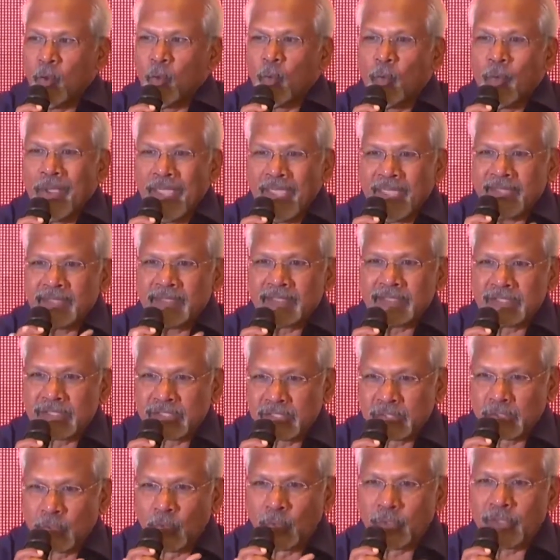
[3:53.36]
where the
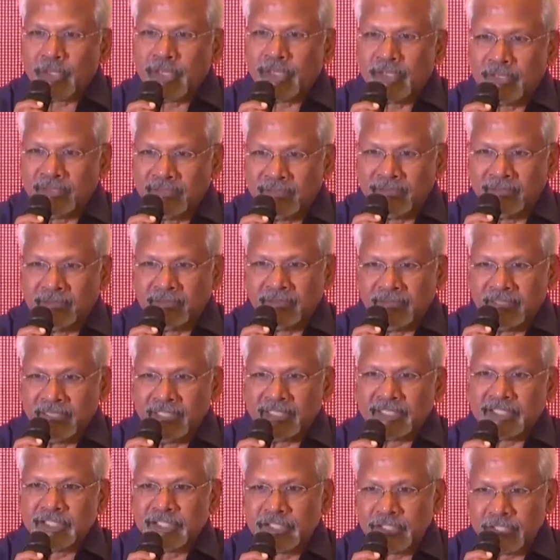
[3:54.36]
story and the
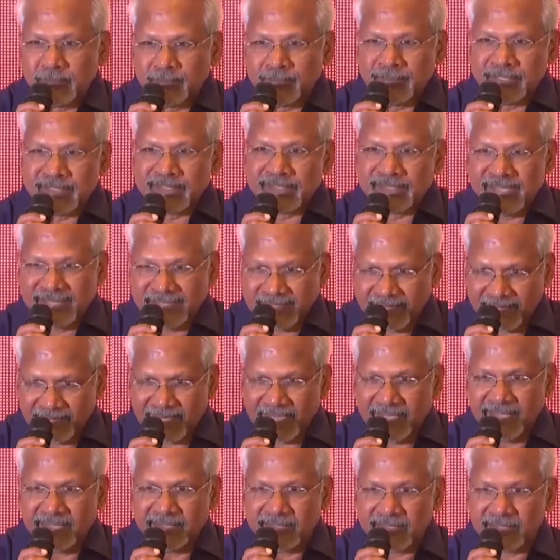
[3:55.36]
relationship is set
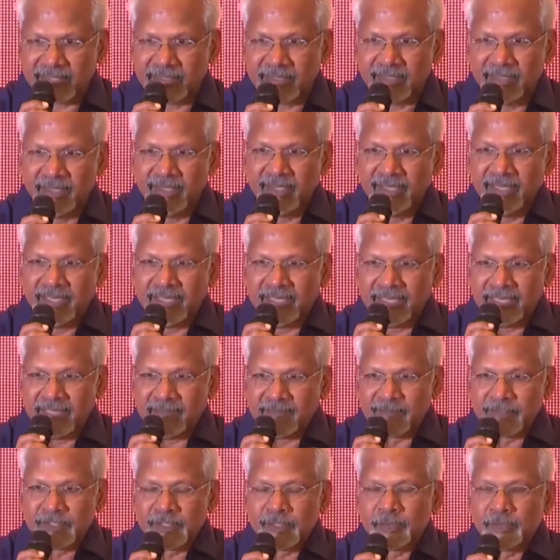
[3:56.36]
against. It
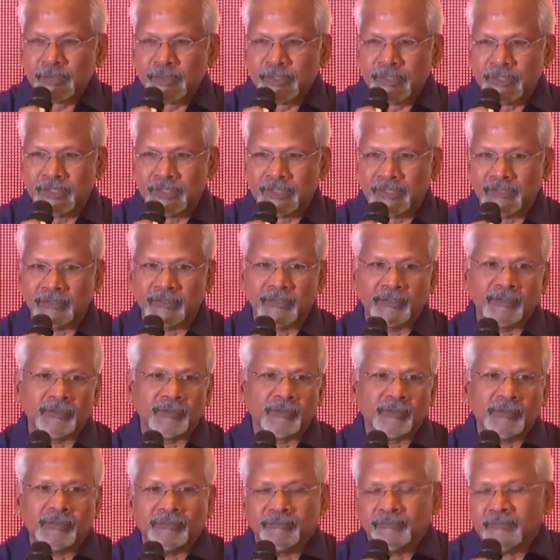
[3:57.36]
gives you
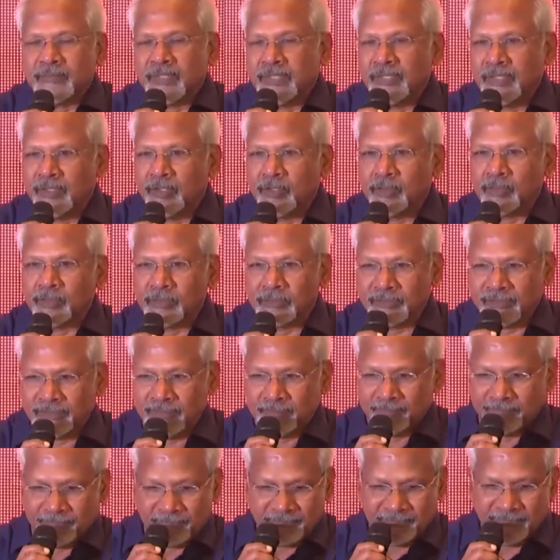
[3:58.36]

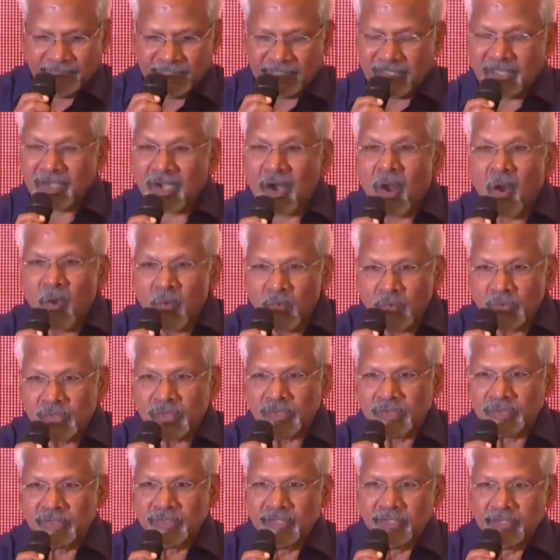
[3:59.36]
the
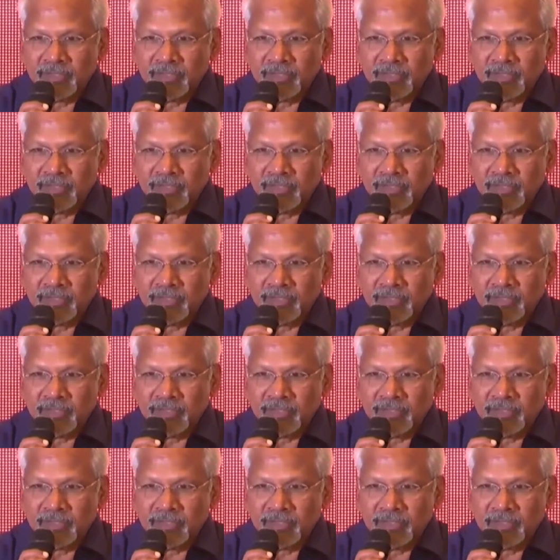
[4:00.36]
ground,